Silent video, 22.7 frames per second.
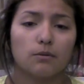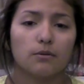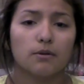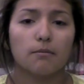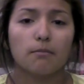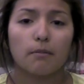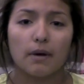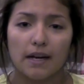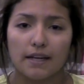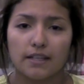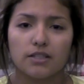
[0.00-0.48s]

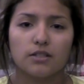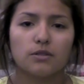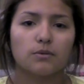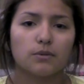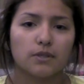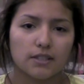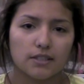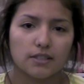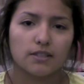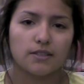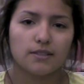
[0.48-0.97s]
remind
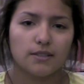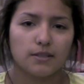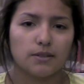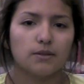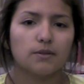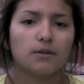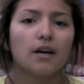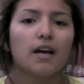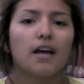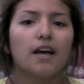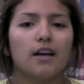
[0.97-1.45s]
you when it's
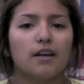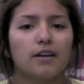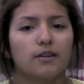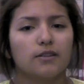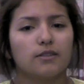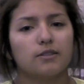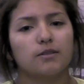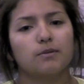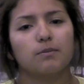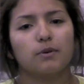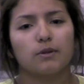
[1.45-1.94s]
due.
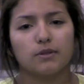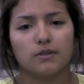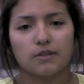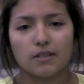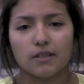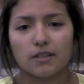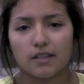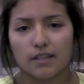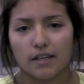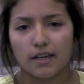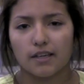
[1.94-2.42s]
You're supposed
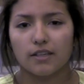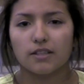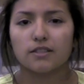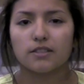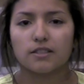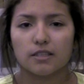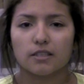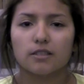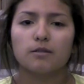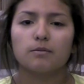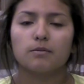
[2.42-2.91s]
to look at
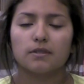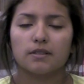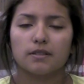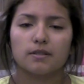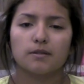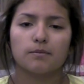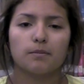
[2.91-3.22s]
your syllabus.